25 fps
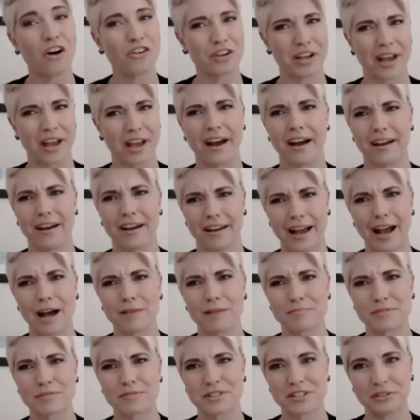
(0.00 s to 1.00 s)
Oh, yeah,
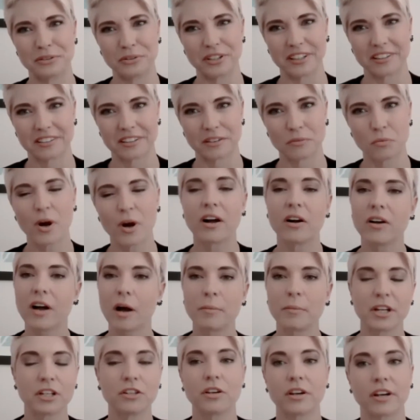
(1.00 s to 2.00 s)
absolutely. Well,
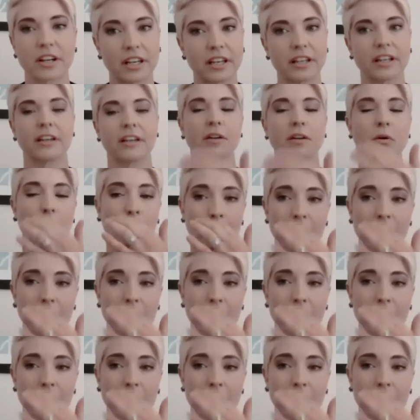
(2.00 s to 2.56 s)
I mean, again,